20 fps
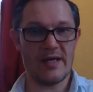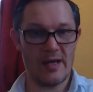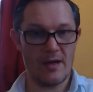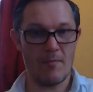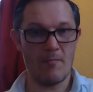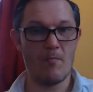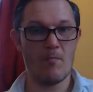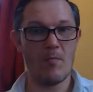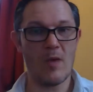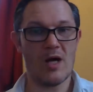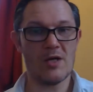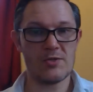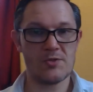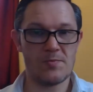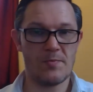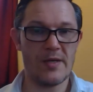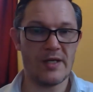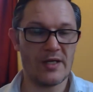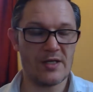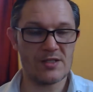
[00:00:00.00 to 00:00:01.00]
it a much
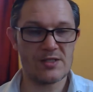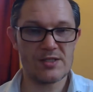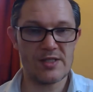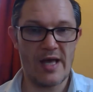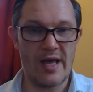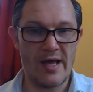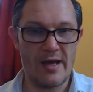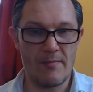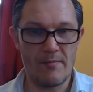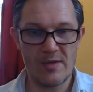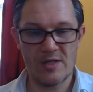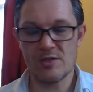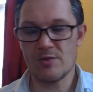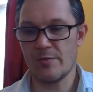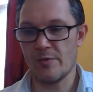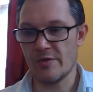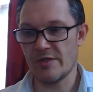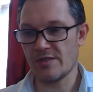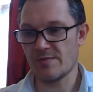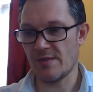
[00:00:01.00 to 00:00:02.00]
bigger set, a much
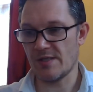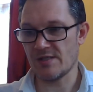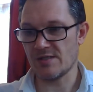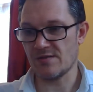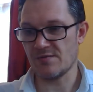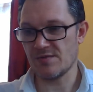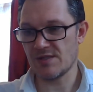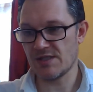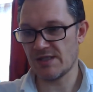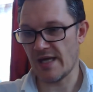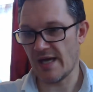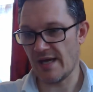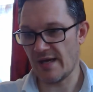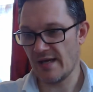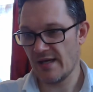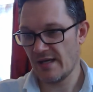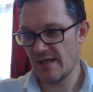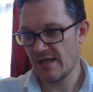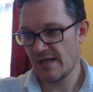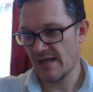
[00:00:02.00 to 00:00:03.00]
more expensive set,
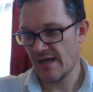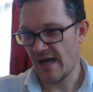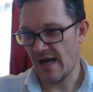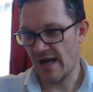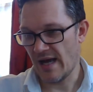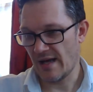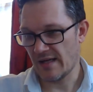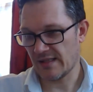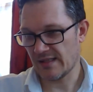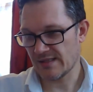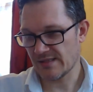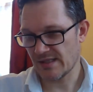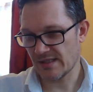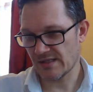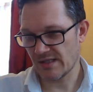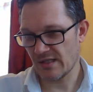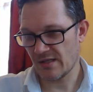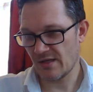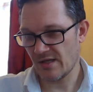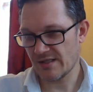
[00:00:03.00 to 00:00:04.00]
because there's
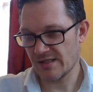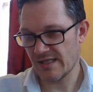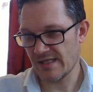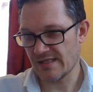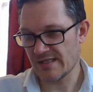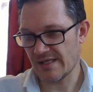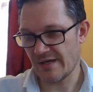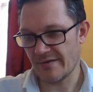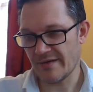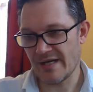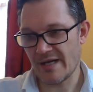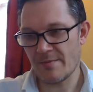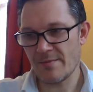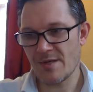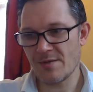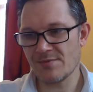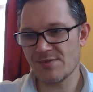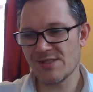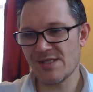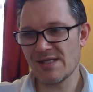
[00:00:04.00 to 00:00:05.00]
a lot of detail in there. I mean,
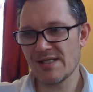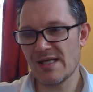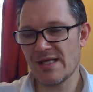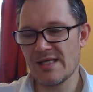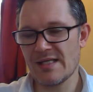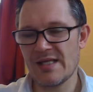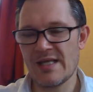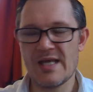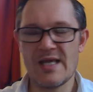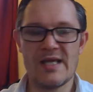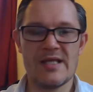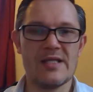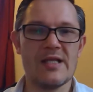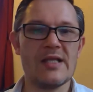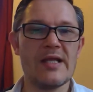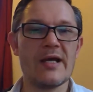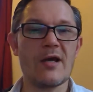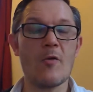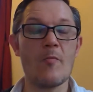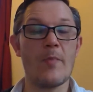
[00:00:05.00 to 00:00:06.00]
I've seen it in the
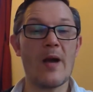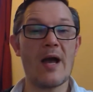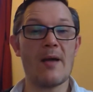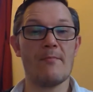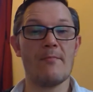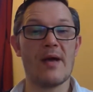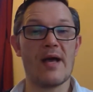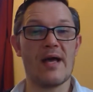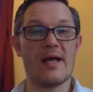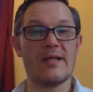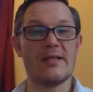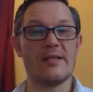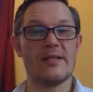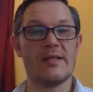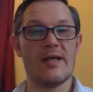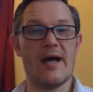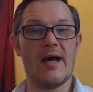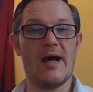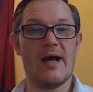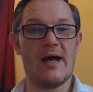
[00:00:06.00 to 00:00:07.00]
Lego
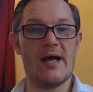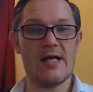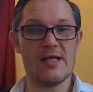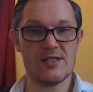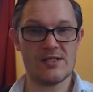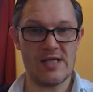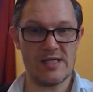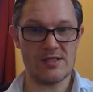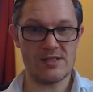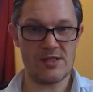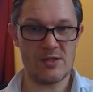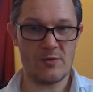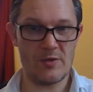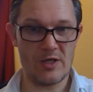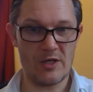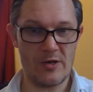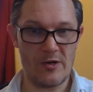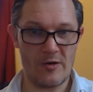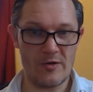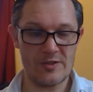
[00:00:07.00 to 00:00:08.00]
Batman sets that we
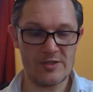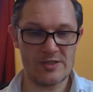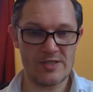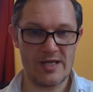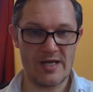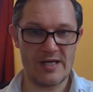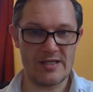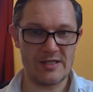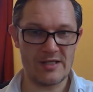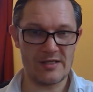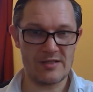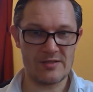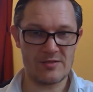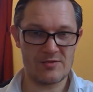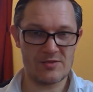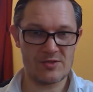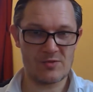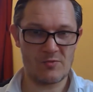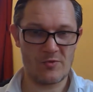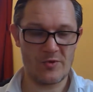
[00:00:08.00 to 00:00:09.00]
got that
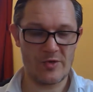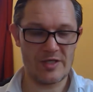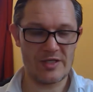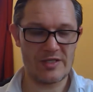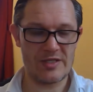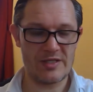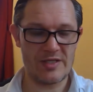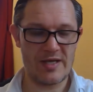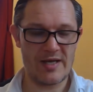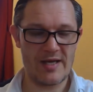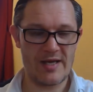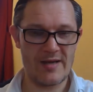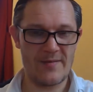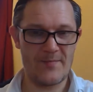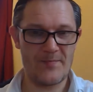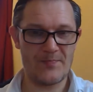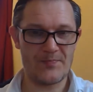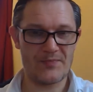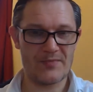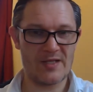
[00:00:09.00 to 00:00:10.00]
were
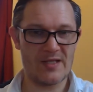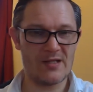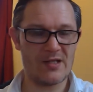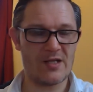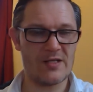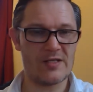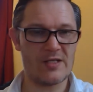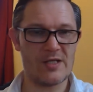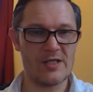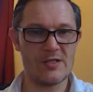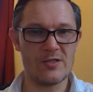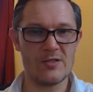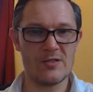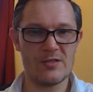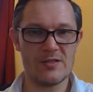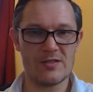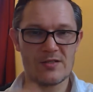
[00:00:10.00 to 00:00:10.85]
in like the